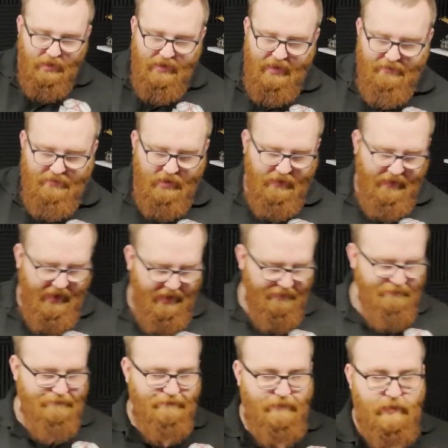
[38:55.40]
they're a cool little
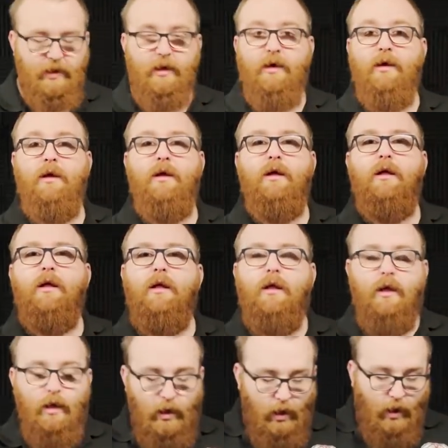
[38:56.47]
counter stick, the
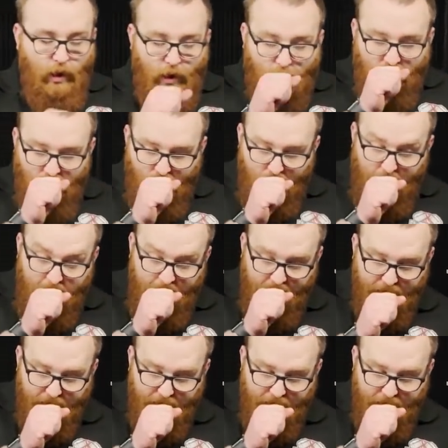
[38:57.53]
counter charge beat stick, you